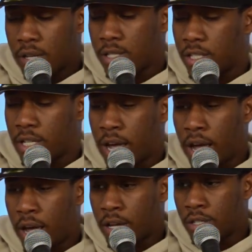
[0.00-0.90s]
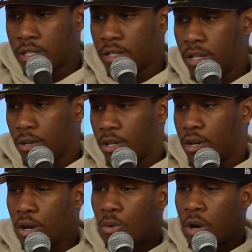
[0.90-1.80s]
such as
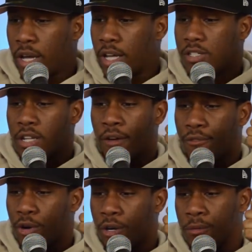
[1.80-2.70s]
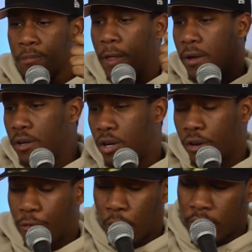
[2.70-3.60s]
could have won against Denver,
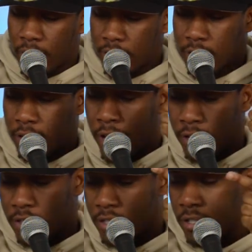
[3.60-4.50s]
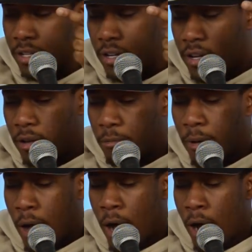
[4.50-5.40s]
could have won against the Nets,
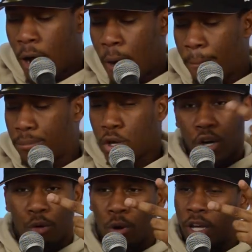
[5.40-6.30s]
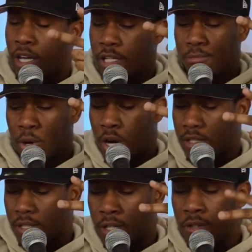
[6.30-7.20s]
could have won against
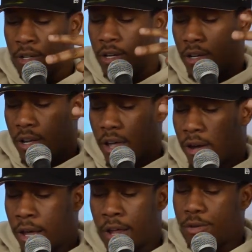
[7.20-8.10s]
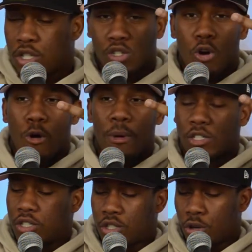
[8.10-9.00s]
Boston. And it's just a whole
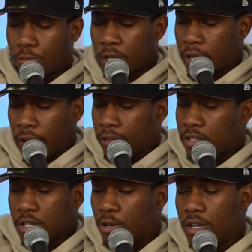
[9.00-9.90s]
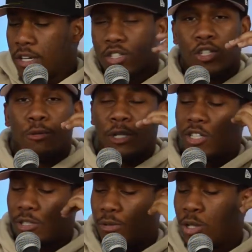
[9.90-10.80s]
bunch of stupid, like so
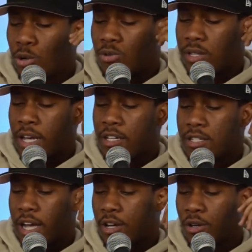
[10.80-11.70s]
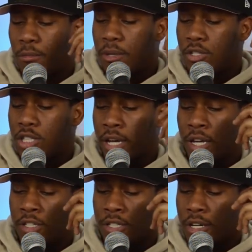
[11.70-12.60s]
much little things that could have been
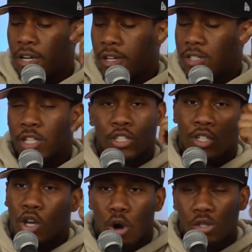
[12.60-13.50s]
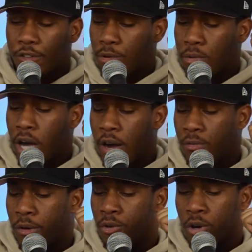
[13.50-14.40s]
changed, such as the coaching from
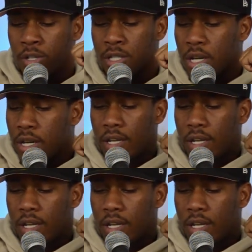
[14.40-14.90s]
Doc Rivers,